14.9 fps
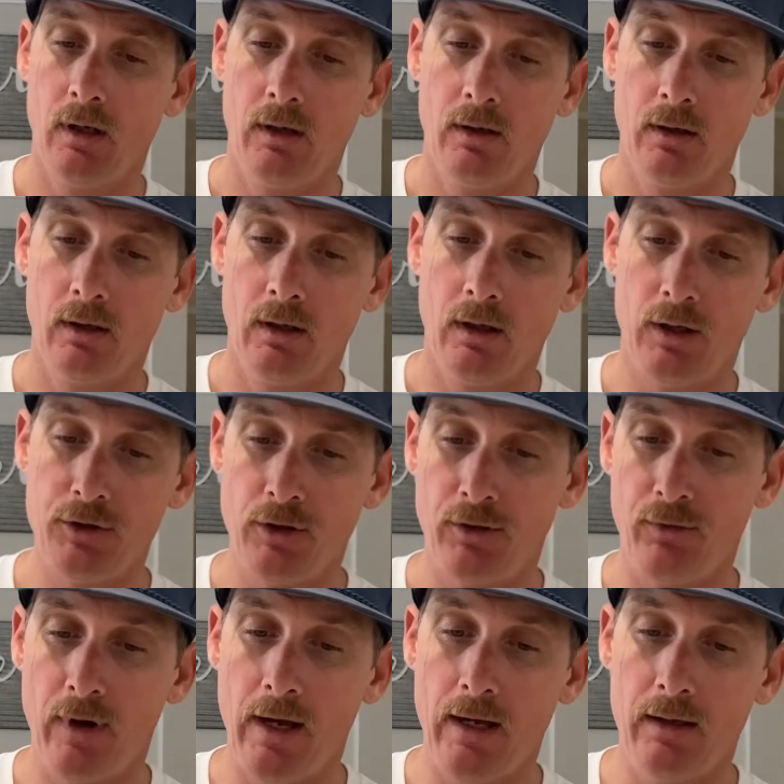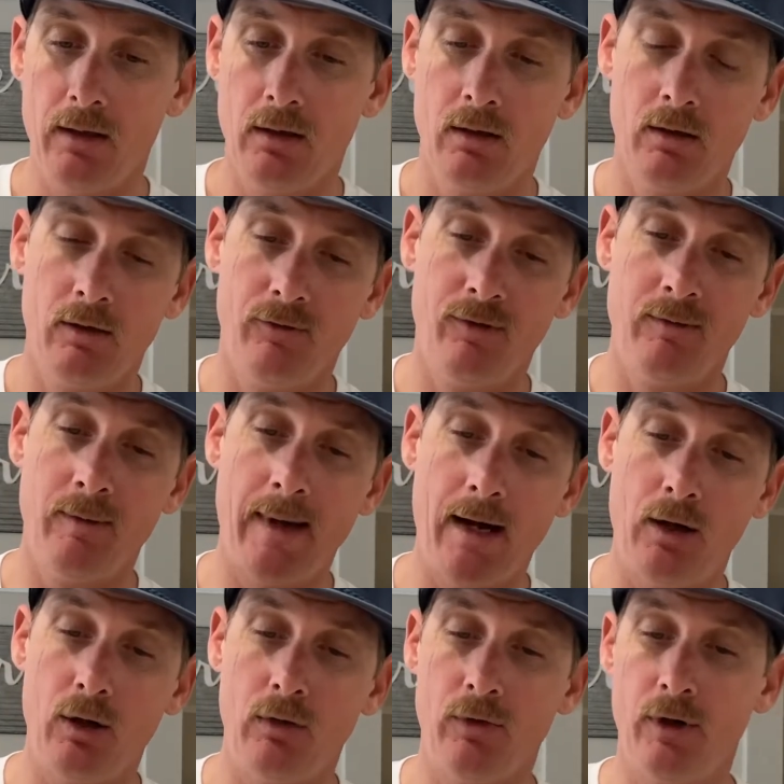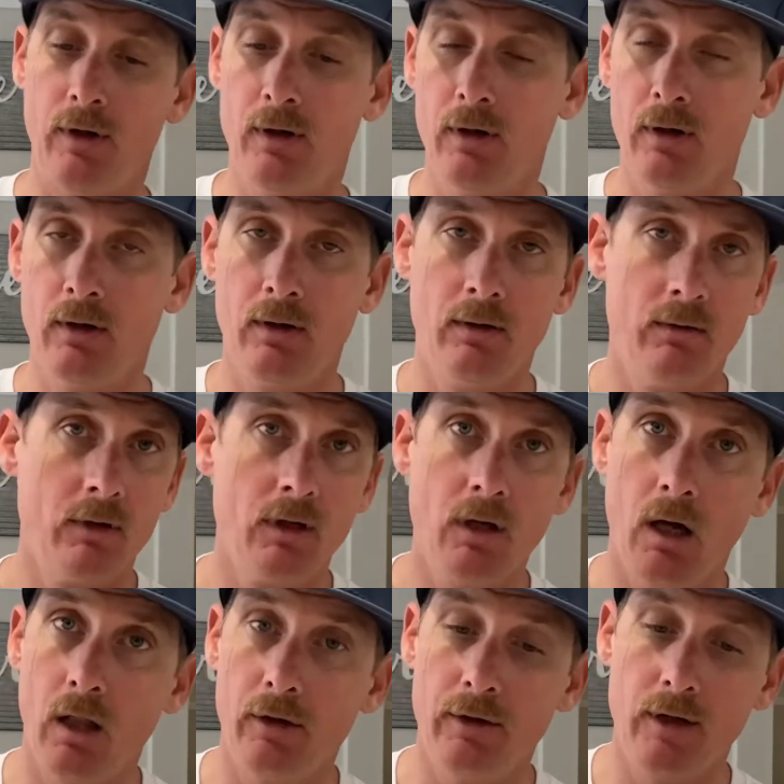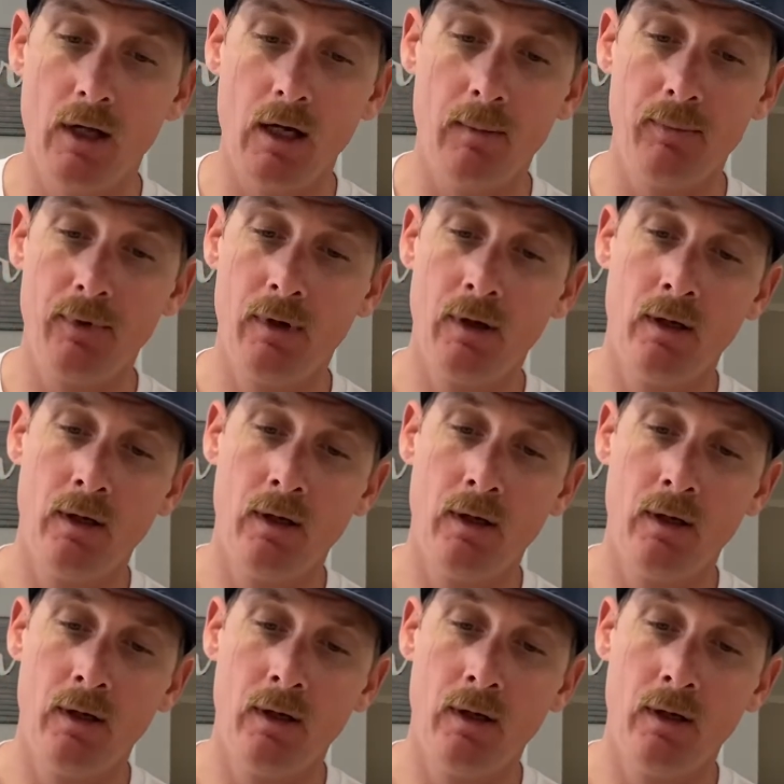cut your thread, flip it back over, color it up.